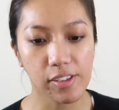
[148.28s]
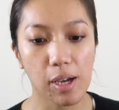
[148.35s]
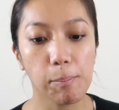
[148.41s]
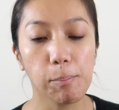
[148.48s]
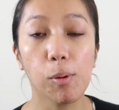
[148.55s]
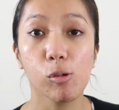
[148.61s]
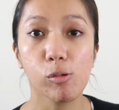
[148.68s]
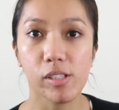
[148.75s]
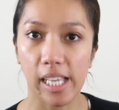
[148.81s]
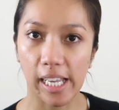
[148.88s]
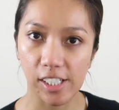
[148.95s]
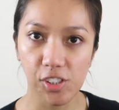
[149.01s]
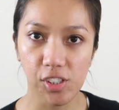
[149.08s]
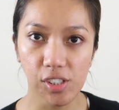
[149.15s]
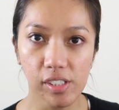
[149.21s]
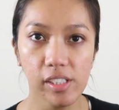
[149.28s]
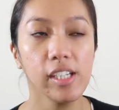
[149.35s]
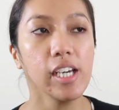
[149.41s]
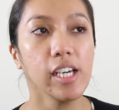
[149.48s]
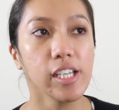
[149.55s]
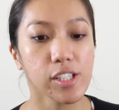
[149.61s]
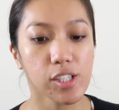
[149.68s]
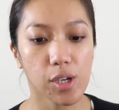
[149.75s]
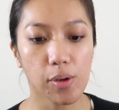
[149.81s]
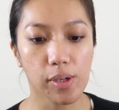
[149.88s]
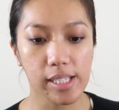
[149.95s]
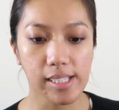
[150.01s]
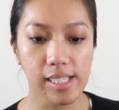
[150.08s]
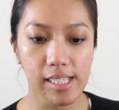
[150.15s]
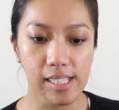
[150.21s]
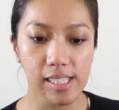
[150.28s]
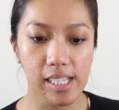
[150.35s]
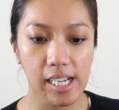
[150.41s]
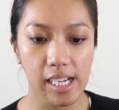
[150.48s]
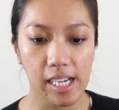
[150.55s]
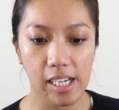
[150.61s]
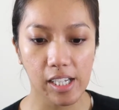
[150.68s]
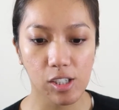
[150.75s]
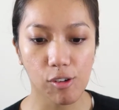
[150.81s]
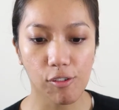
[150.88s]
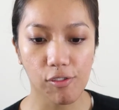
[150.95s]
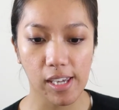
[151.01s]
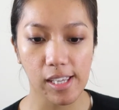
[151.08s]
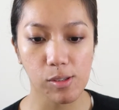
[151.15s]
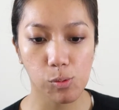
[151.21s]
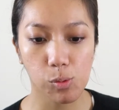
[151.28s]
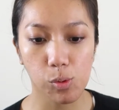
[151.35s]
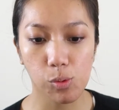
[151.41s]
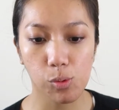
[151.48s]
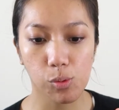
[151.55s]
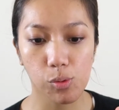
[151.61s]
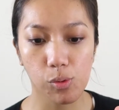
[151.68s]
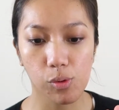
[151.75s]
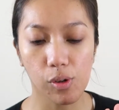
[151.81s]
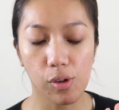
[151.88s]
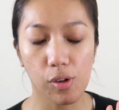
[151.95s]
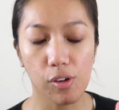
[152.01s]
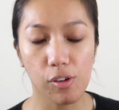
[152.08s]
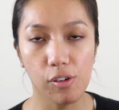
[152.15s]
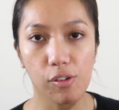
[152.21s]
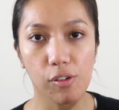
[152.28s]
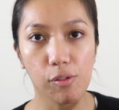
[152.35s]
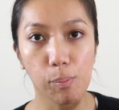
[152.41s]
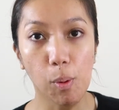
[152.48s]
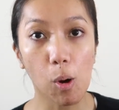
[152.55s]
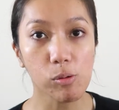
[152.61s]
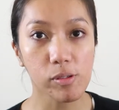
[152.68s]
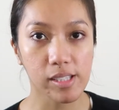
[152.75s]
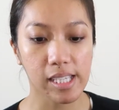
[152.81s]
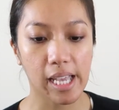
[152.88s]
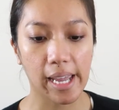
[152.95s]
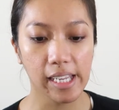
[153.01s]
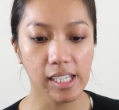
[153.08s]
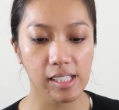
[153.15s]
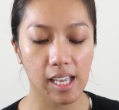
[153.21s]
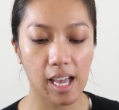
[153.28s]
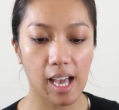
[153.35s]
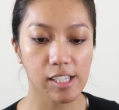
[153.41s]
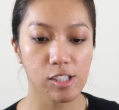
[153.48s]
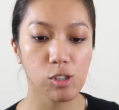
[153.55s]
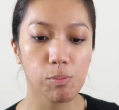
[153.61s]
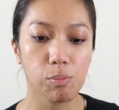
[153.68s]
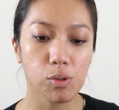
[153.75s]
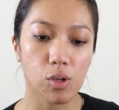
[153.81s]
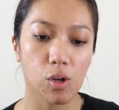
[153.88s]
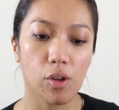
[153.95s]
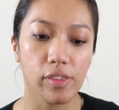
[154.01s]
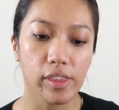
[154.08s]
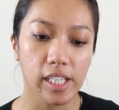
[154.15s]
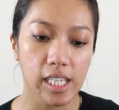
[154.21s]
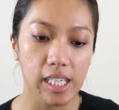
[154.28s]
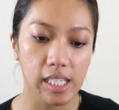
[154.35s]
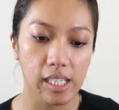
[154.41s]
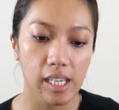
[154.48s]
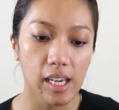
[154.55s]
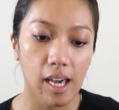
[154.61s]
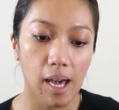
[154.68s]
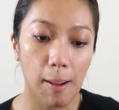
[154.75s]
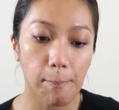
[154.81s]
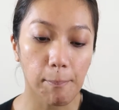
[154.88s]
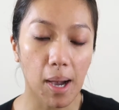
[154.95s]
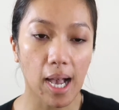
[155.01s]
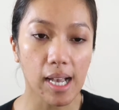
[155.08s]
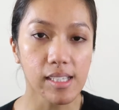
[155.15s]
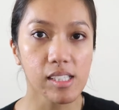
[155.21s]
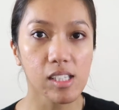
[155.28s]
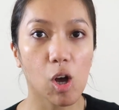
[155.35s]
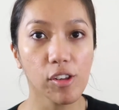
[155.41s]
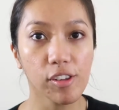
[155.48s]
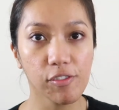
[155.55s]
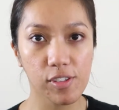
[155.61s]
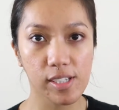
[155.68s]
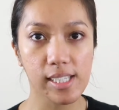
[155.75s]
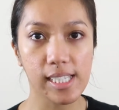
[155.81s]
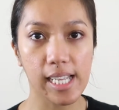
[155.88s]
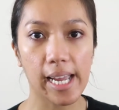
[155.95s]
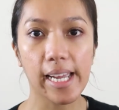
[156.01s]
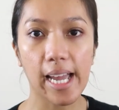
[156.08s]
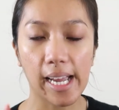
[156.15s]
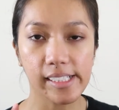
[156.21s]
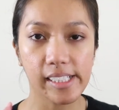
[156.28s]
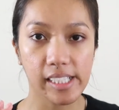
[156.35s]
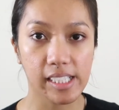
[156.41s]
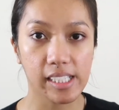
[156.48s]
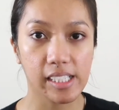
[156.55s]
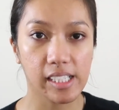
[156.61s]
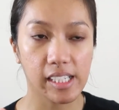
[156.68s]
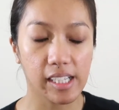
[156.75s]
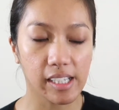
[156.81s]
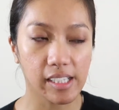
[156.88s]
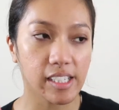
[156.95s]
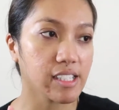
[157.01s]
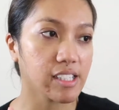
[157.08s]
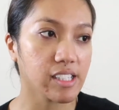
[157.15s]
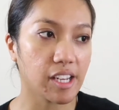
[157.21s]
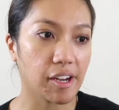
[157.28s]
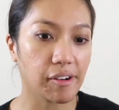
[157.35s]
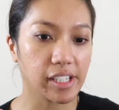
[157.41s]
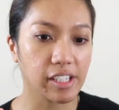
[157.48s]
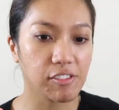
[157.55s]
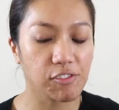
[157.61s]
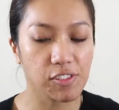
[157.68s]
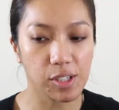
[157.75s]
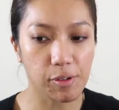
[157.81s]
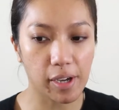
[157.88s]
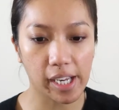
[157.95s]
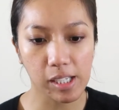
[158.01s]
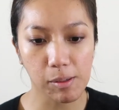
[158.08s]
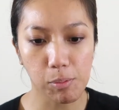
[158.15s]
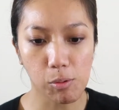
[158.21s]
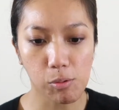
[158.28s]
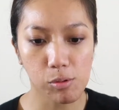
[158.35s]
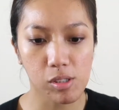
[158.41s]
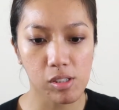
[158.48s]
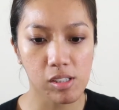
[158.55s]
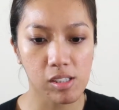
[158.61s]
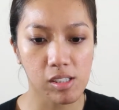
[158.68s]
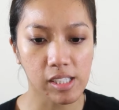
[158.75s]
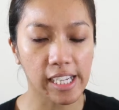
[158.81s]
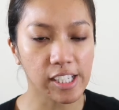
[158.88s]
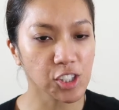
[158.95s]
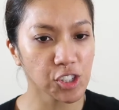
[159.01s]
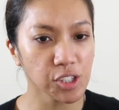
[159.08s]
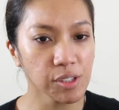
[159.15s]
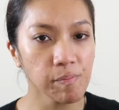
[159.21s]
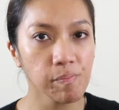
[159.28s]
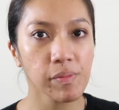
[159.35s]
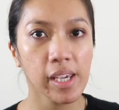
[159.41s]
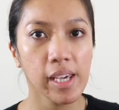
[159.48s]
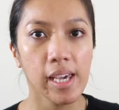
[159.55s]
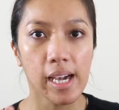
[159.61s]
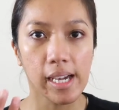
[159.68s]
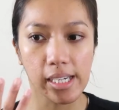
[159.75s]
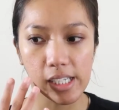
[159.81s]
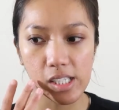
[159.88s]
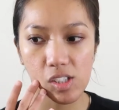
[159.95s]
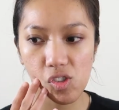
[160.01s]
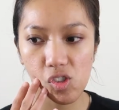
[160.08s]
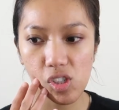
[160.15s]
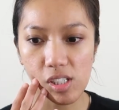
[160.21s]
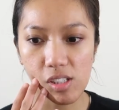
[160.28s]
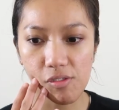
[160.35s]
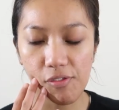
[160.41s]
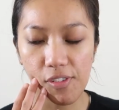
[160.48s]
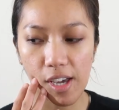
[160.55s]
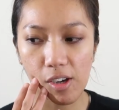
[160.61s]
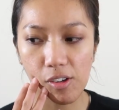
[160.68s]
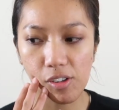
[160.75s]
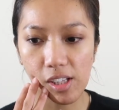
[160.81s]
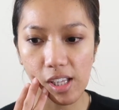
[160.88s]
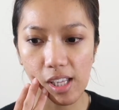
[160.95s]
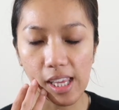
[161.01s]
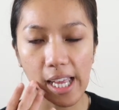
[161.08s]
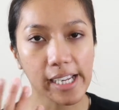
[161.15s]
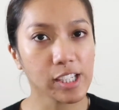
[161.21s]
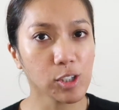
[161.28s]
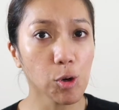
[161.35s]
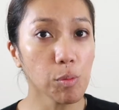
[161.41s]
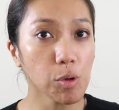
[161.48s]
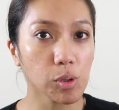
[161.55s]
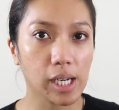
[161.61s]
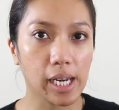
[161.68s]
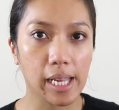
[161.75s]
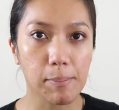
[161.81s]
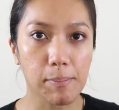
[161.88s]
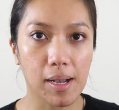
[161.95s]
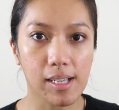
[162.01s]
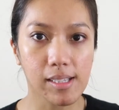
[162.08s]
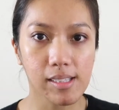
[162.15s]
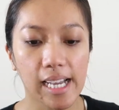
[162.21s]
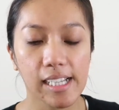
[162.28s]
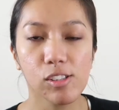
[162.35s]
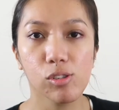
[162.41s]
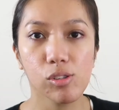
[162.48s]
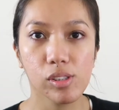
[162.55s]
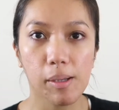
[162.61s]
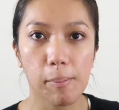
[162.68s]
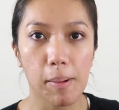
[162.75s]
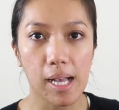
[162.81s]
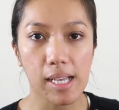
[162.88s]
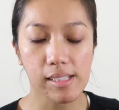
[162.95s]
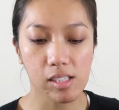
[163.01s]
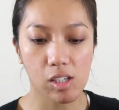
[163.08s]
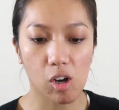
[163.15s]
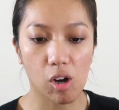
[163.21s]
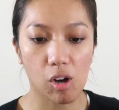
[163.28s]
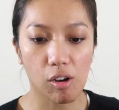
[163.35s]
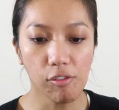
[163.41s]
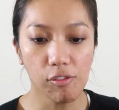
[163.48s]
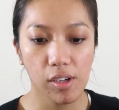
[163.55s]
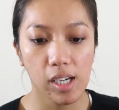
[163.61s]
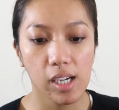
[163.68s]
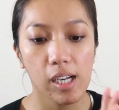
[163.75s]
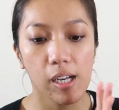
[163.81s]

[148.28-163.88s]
the pulsation. So it says that your face will pulsate as you put on the mask. On the first day, I didn't necessarily feel any pulsation. It just felt like a normal clay mask. I took the mask off